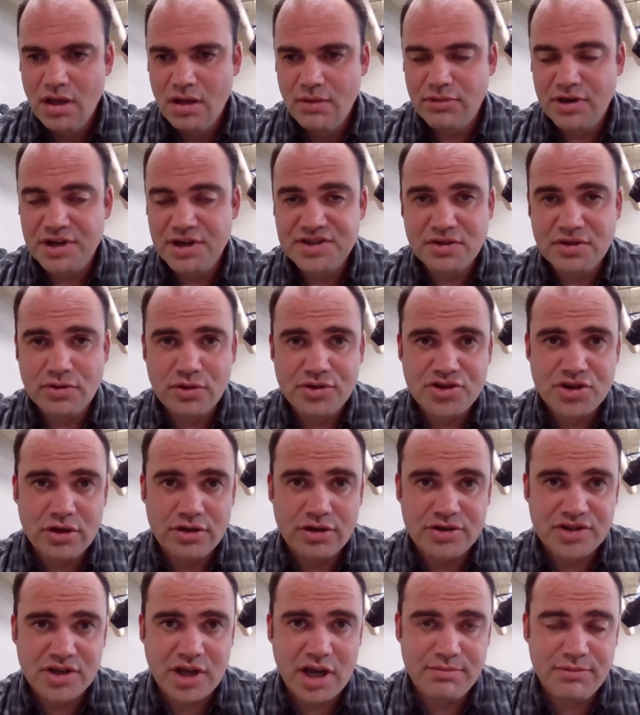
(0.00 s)
Praise the Lord,
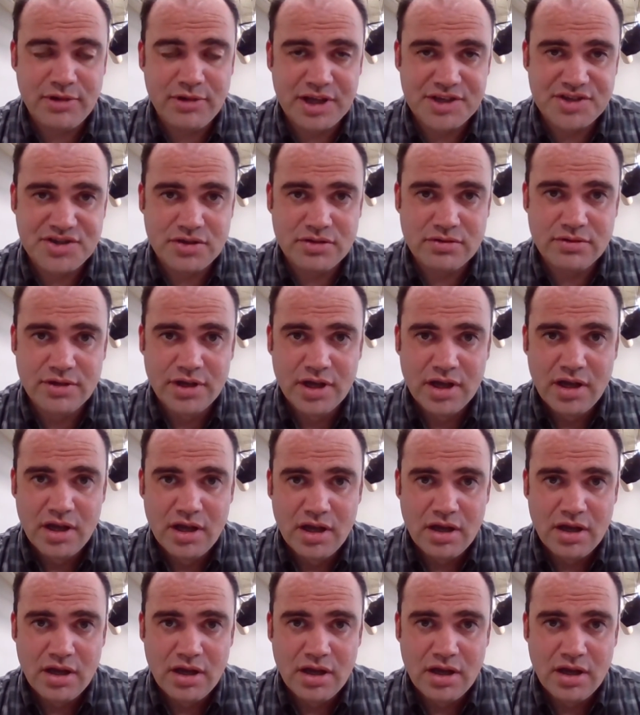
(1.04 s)
church. God bless you.